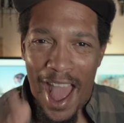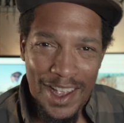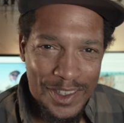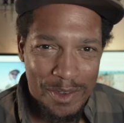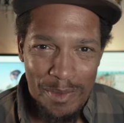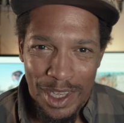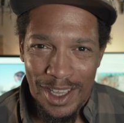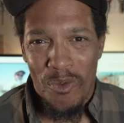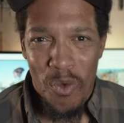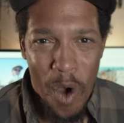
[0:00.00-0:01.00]
ask
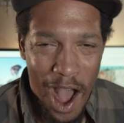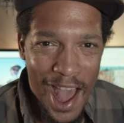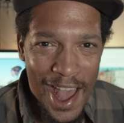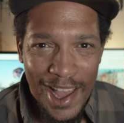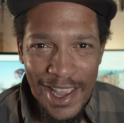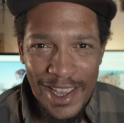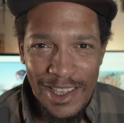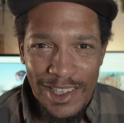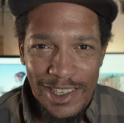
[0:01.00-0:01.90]
me, why